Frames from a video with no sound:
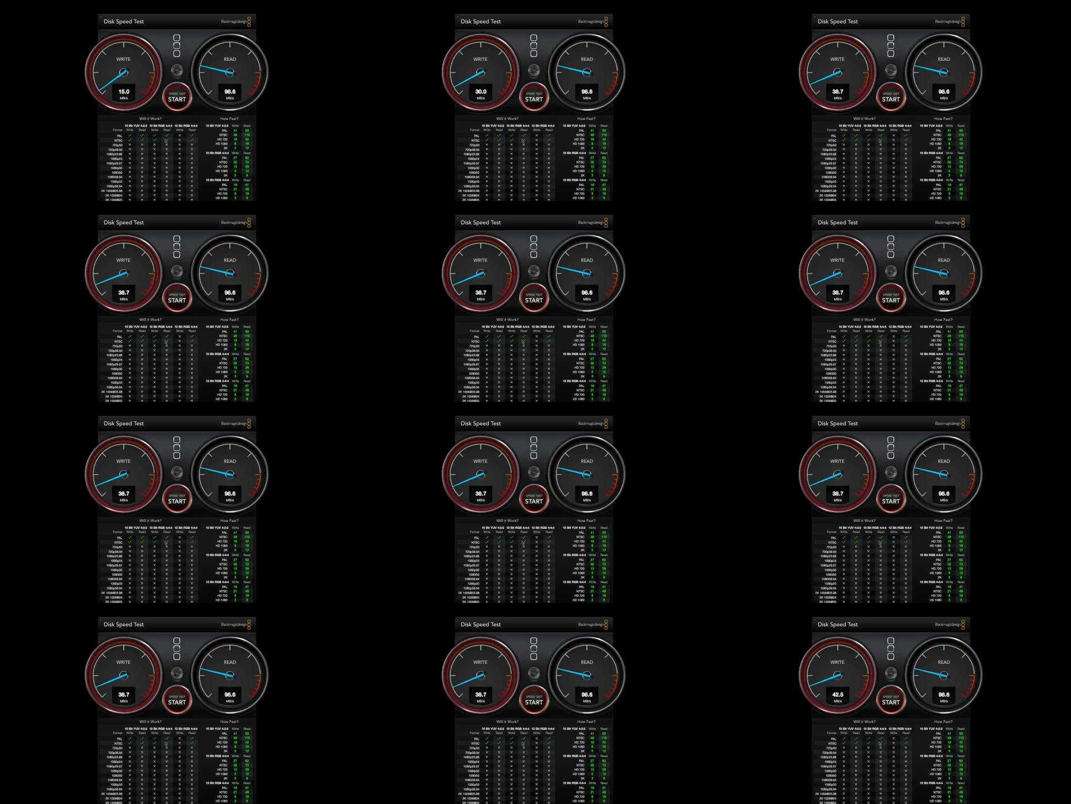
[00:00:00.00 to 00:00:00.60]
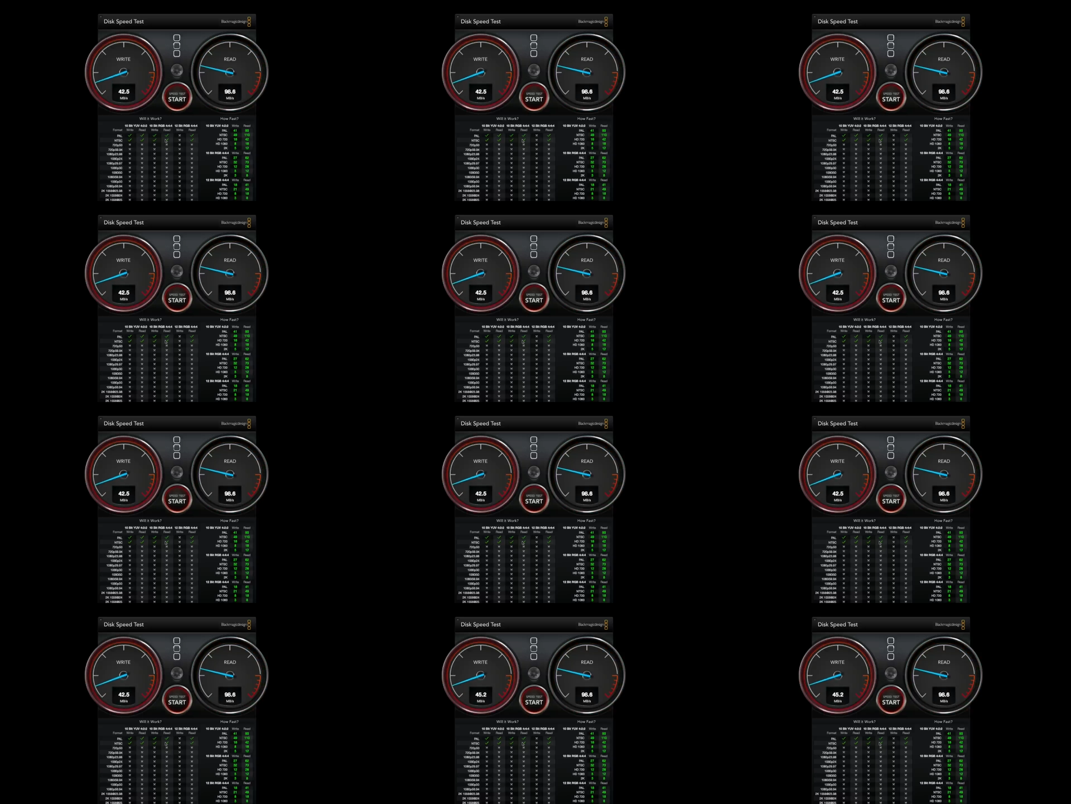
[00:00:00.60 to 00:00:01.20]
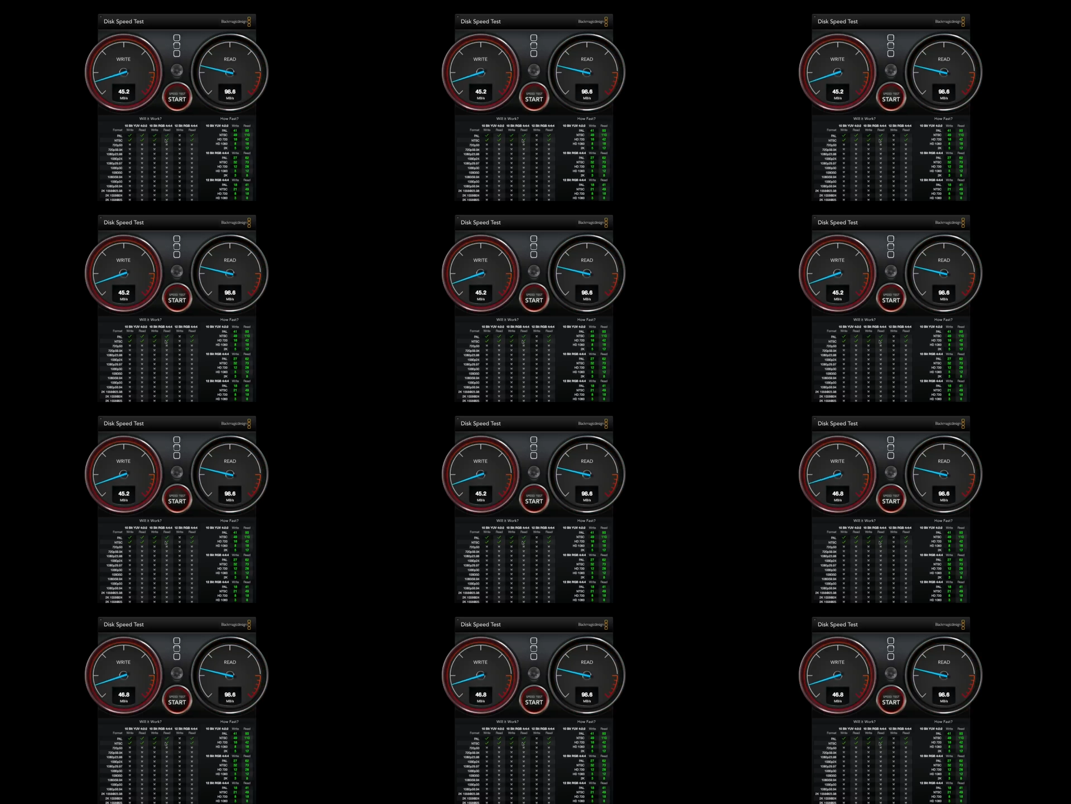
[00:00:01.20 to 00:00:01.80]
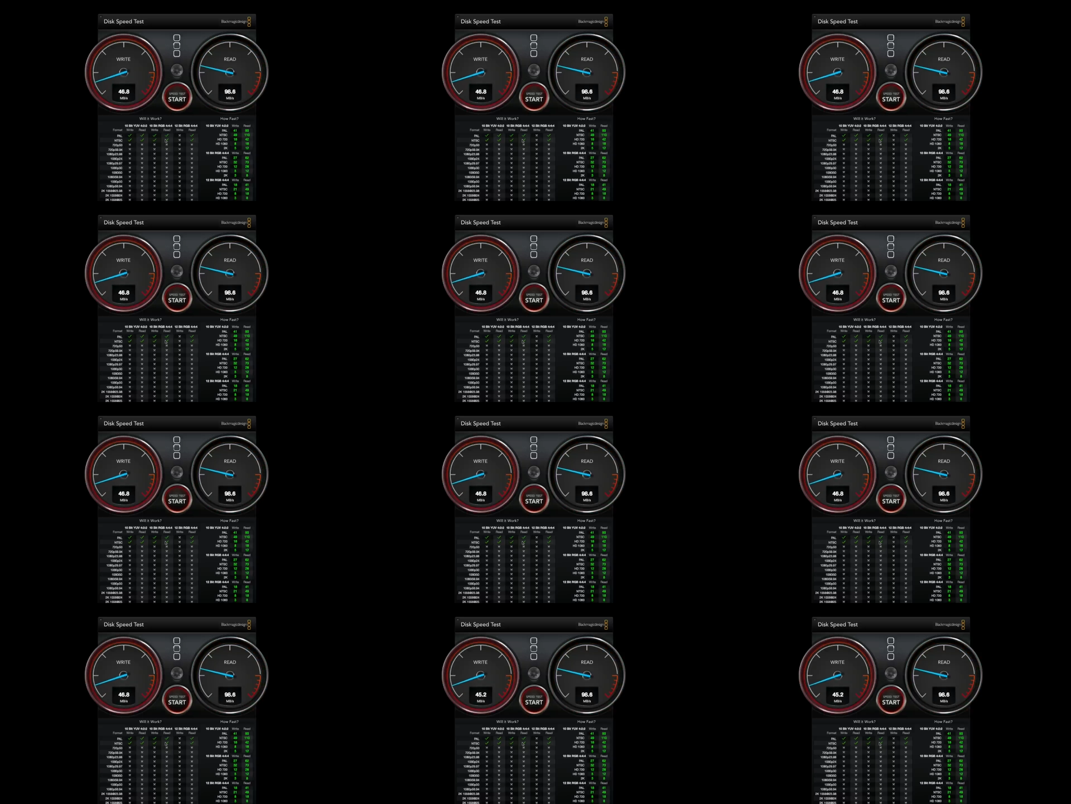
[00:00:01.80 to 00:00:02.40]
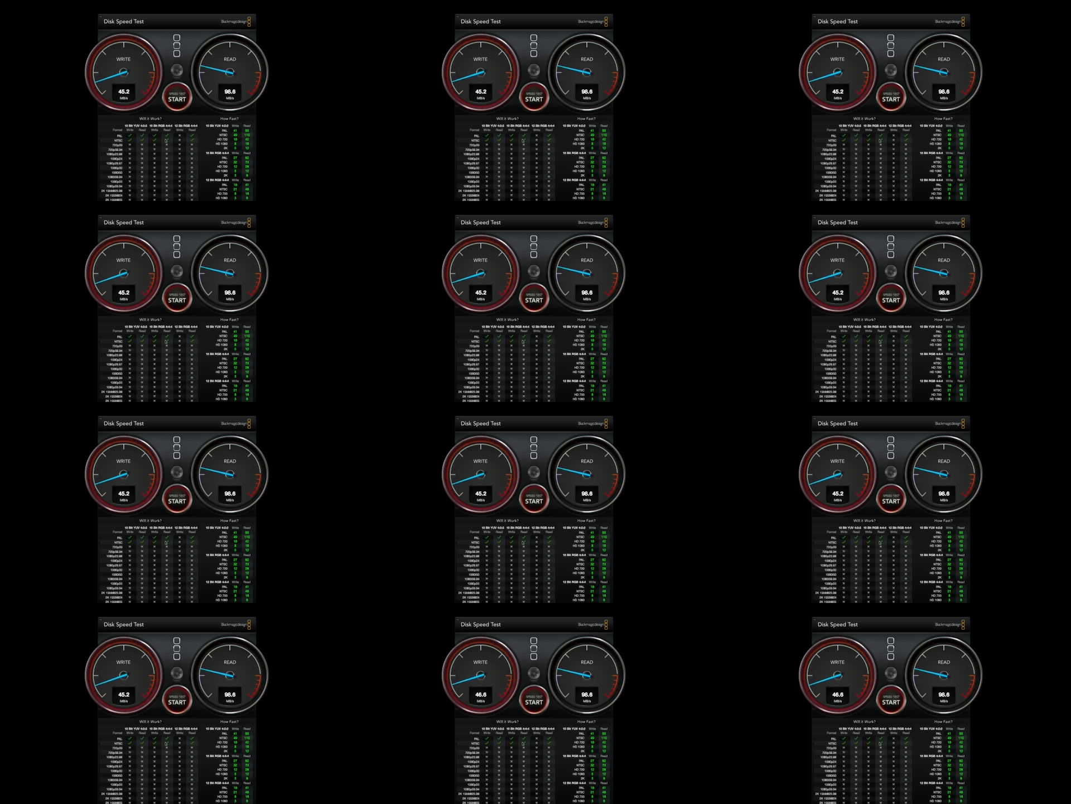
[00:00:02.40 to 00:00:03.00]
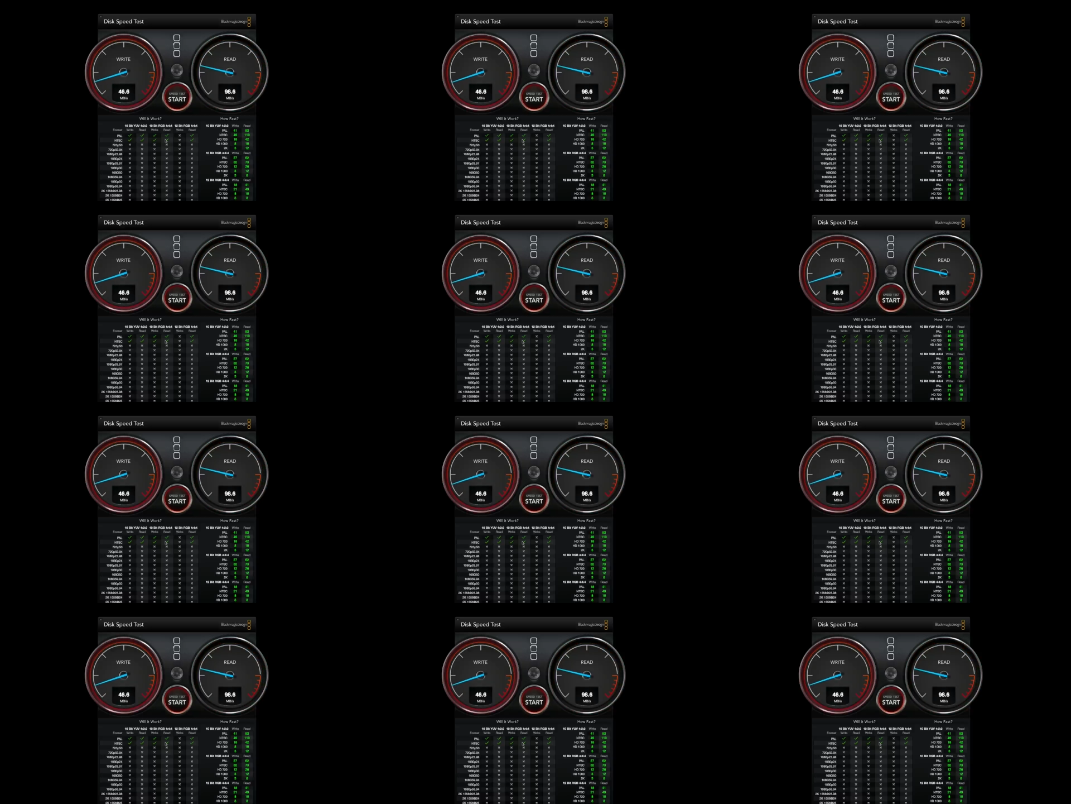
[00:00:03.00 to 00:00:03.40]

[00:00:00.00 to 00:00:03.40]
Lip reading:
No face is visible, so there are no lips to read.